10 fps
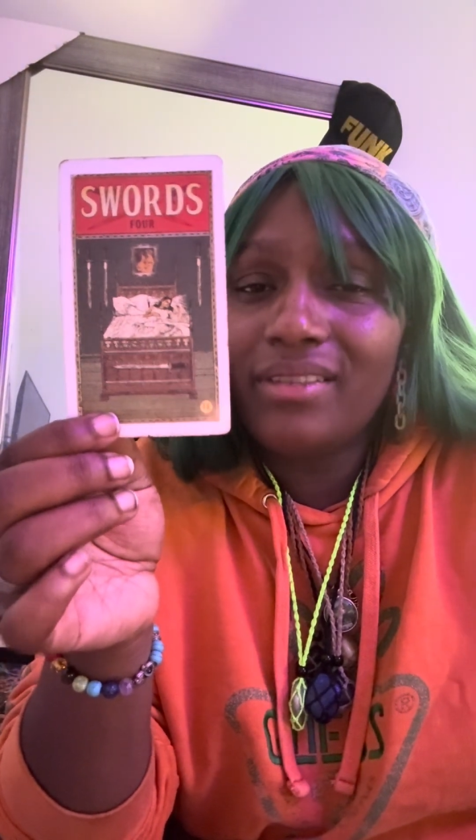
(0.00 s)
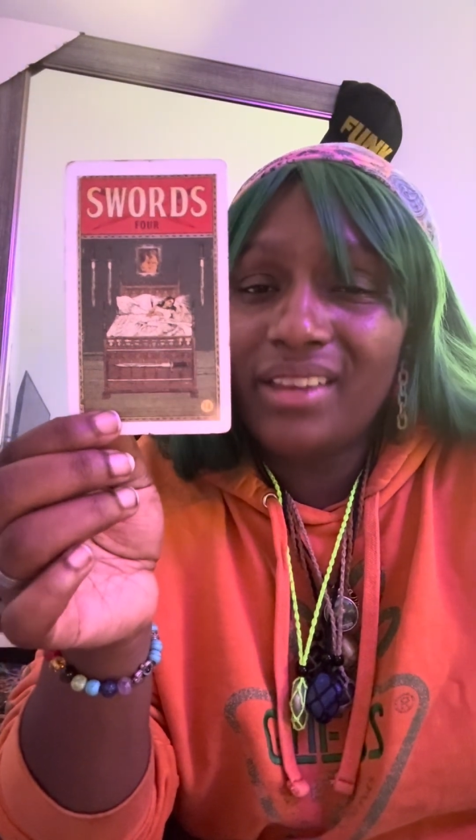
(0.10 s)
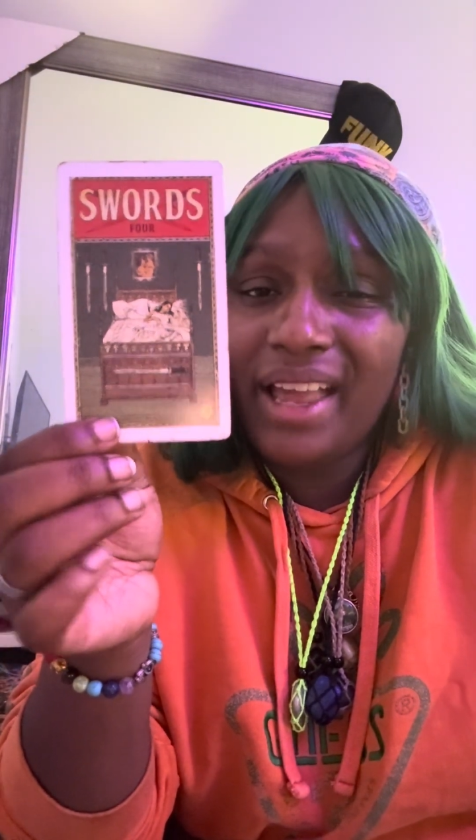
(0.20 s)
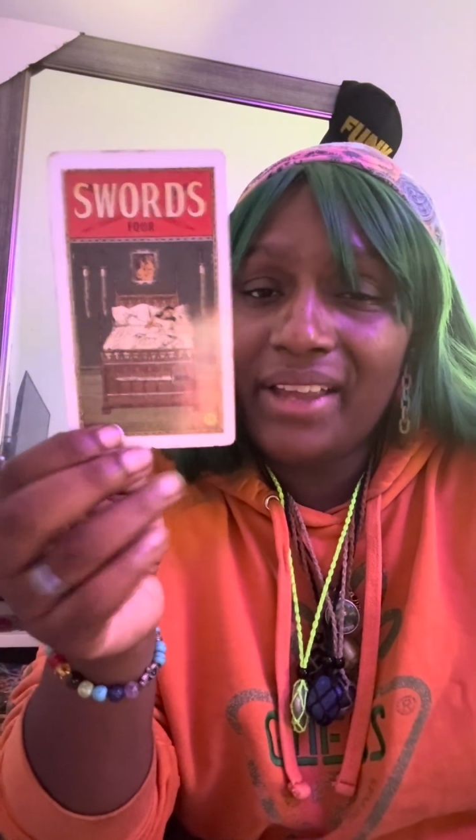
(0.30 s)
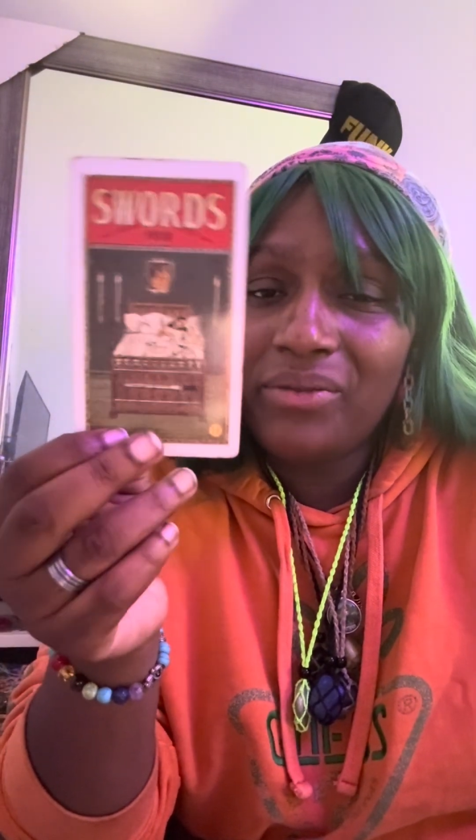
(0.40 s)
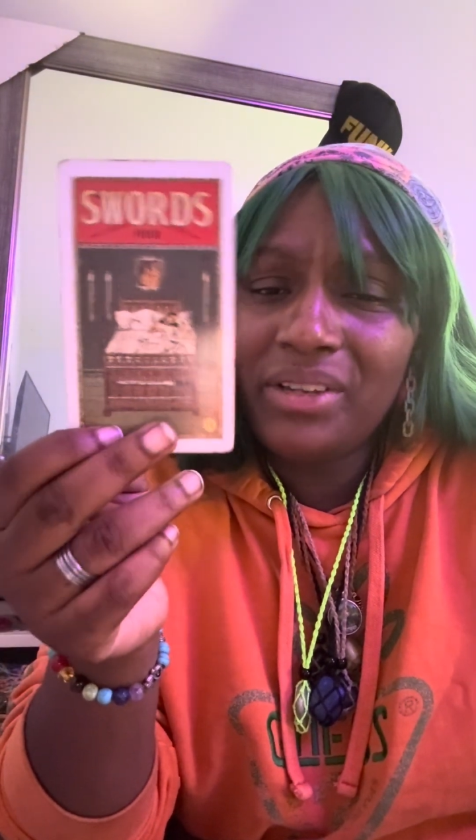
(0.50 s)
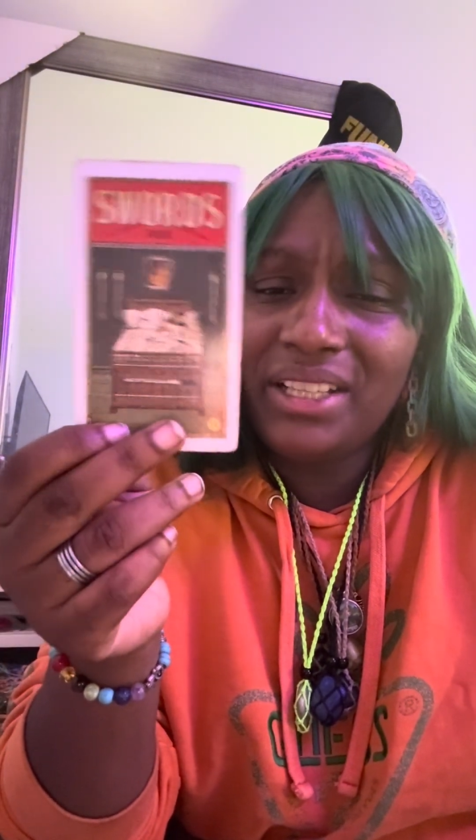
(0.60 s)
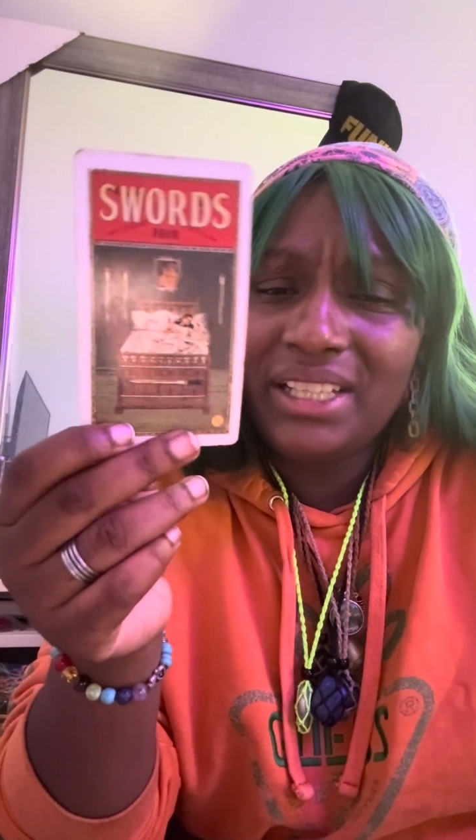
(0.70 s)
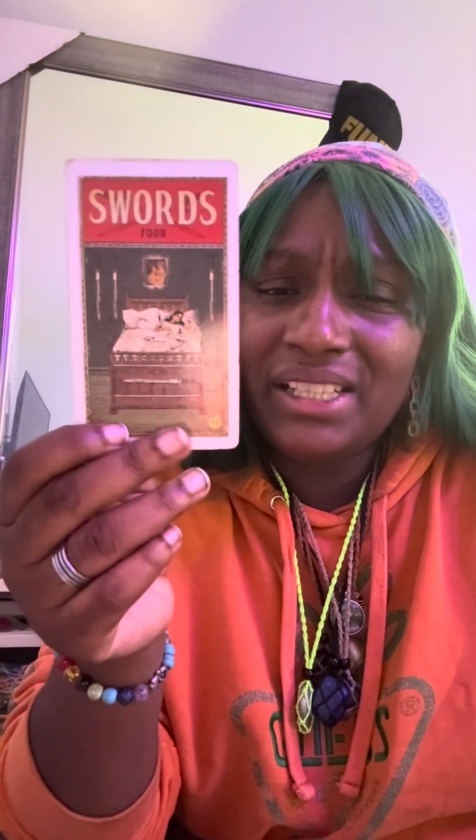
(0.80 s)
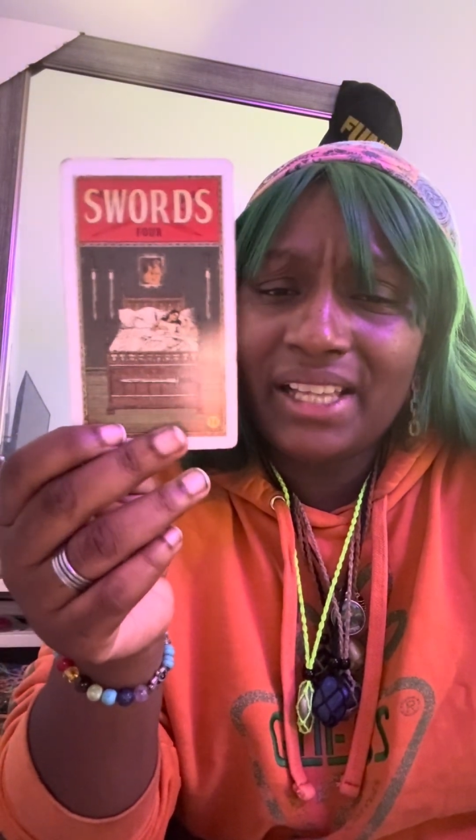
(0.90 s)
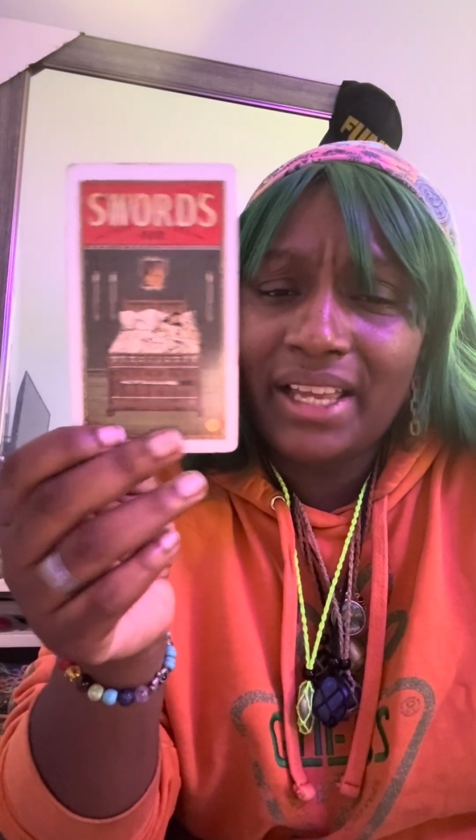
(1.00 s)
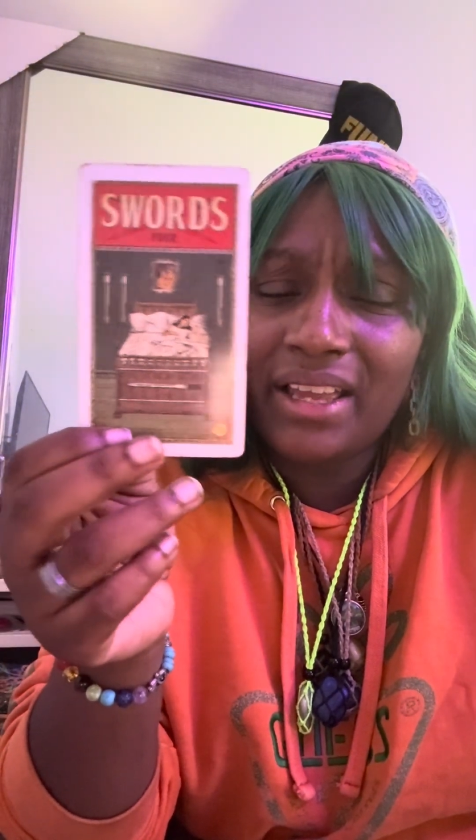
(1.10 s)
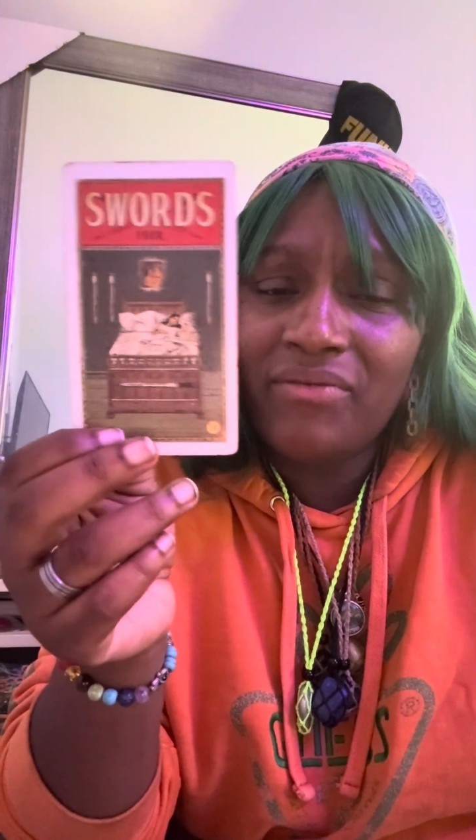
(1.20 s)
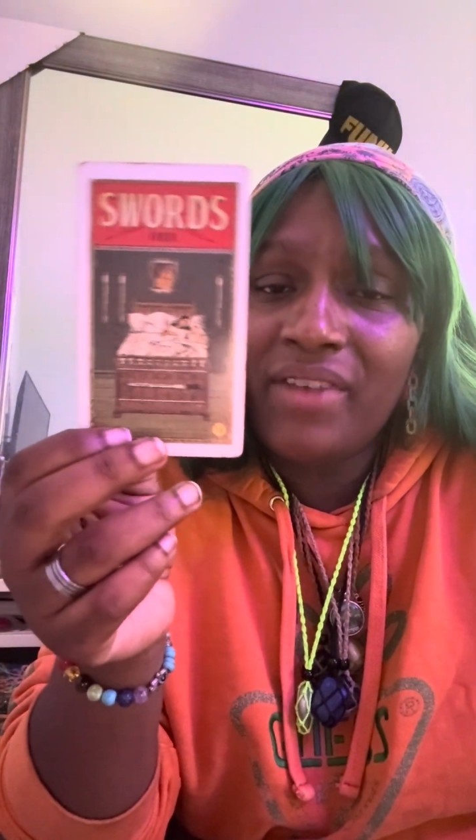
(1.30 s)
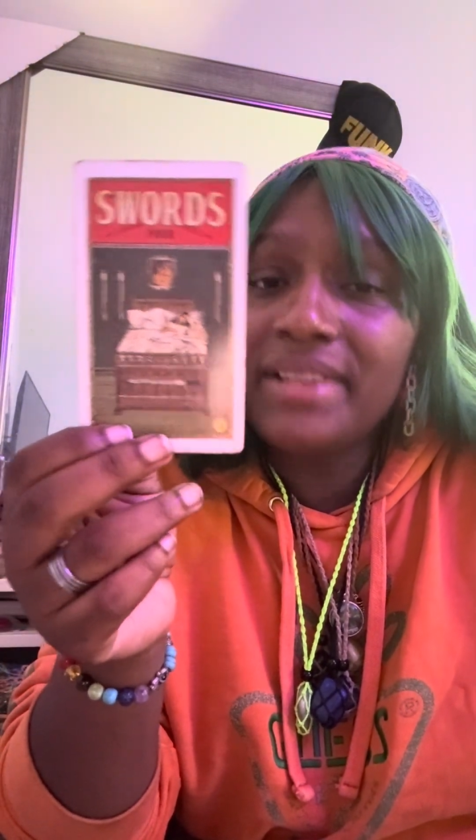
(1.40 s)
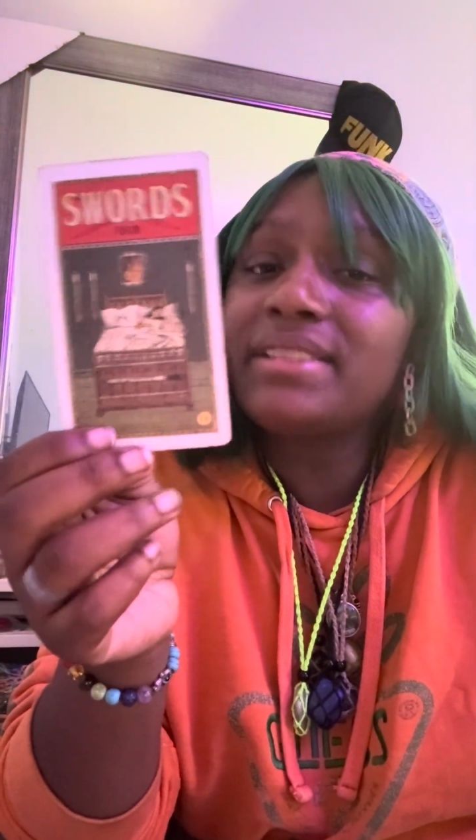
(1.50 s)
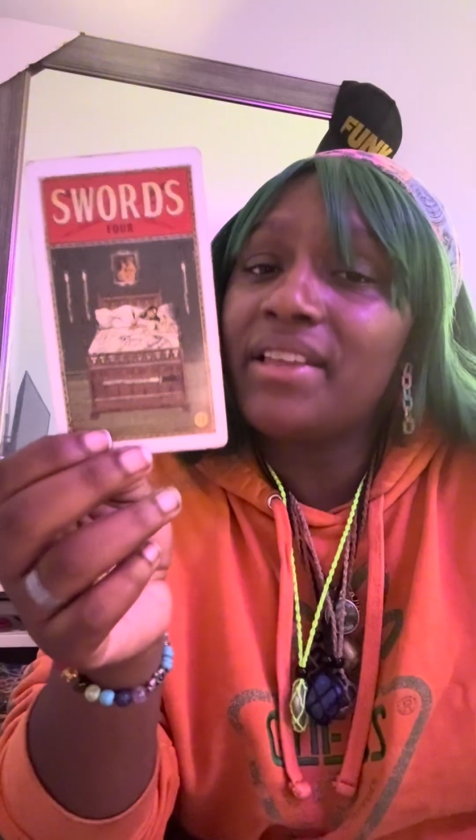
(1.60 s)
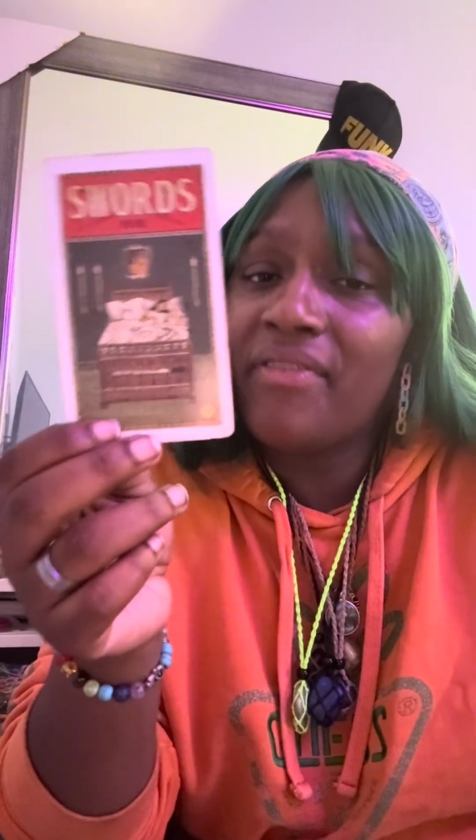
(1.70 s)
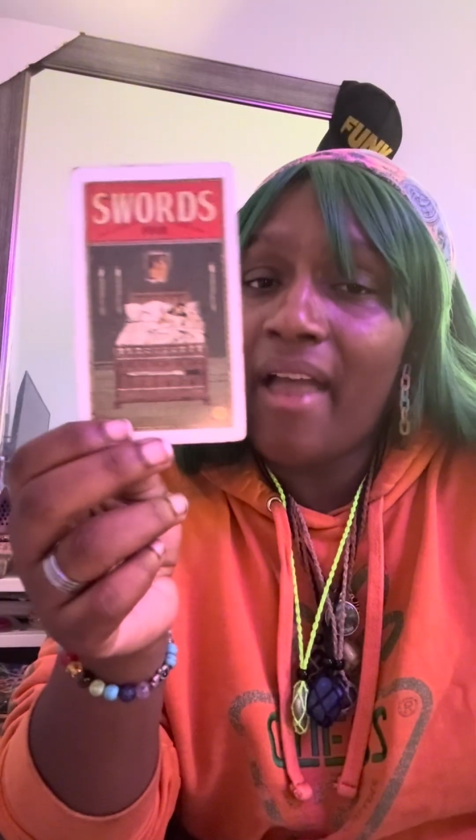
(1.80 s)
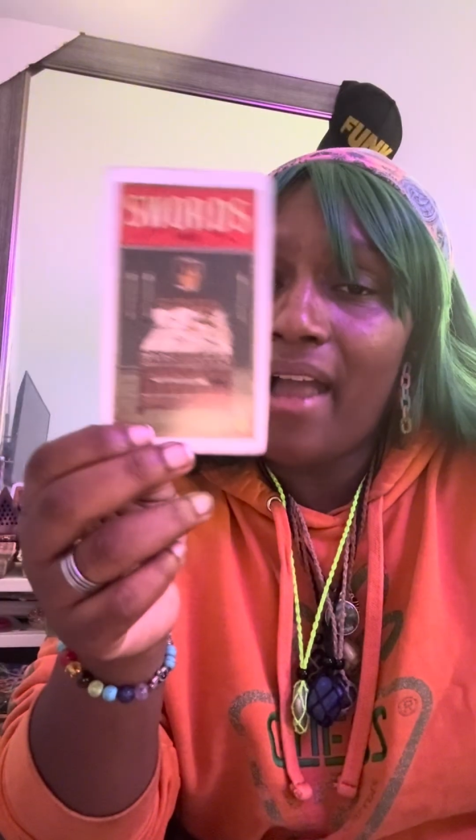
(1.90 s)
like, really, like, invest
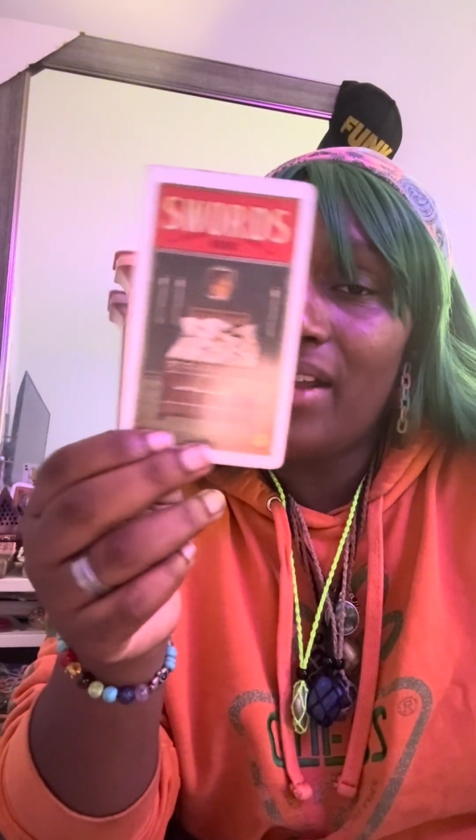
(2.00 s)
in that.